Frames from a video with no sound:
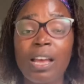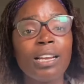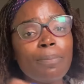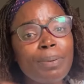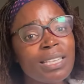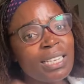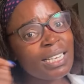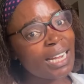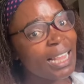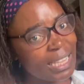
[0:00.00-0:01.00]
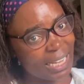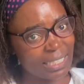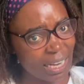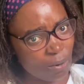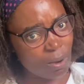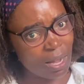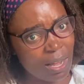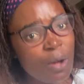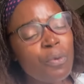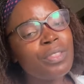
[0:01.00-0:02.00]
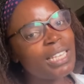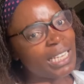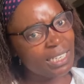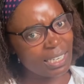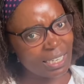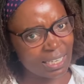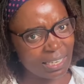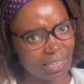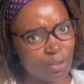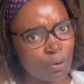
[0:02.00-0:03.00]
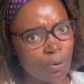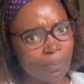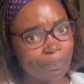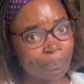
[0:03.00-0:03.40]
replacing Rigathi Gachagua with Kindiki, you know,